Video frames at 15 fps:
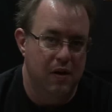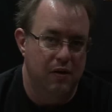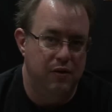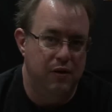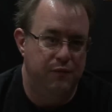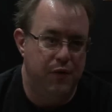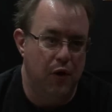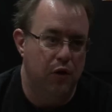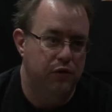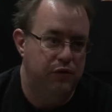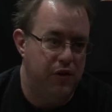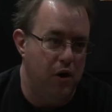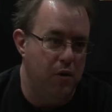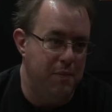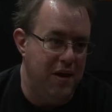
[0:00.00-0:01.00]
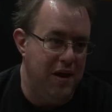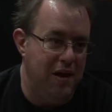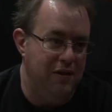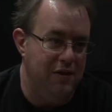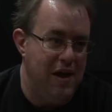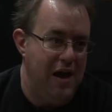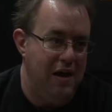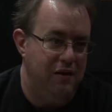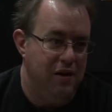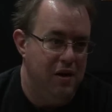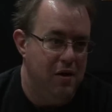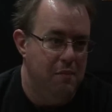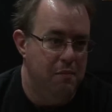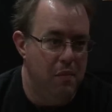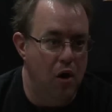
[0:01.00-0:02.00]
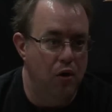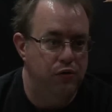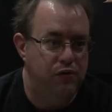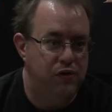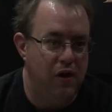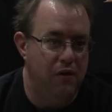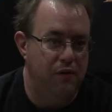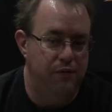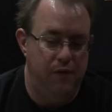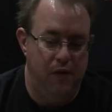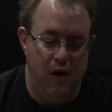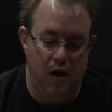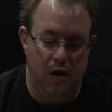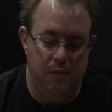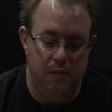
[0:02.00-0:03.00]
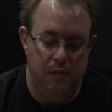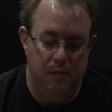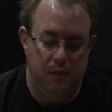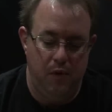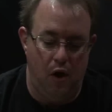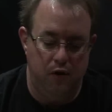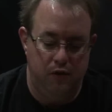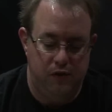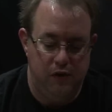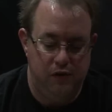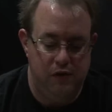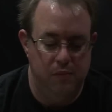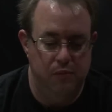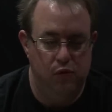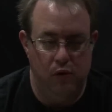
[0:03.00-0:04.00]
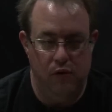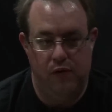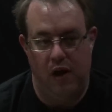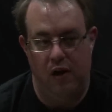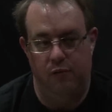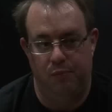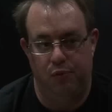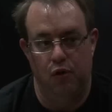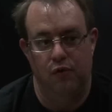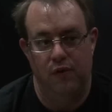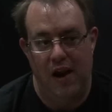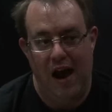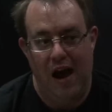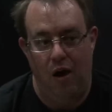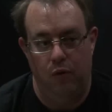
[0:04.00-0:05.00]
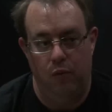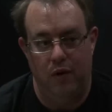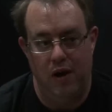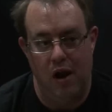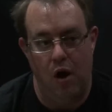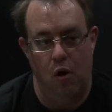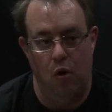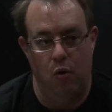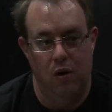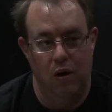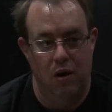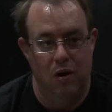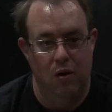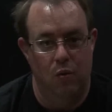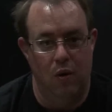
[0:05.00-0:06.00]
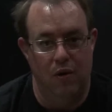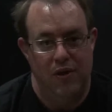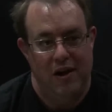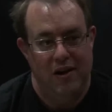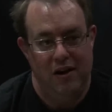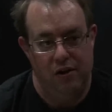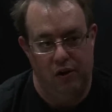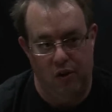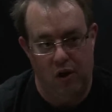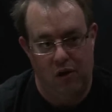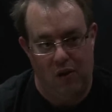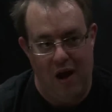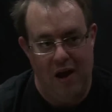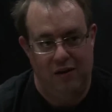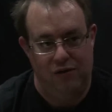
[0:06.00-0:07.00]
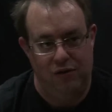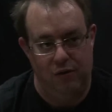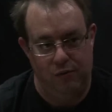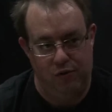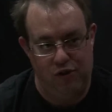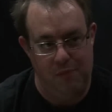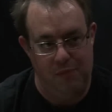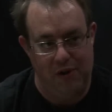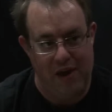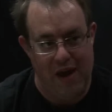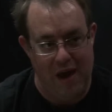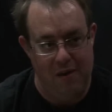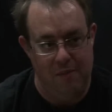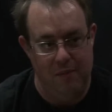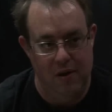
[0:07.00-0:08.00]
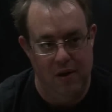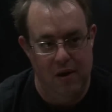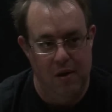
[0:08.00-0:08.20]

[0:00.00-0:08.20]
The focus there being that most of our systems we've kind of proven out. We know what they need to look like to ship the game.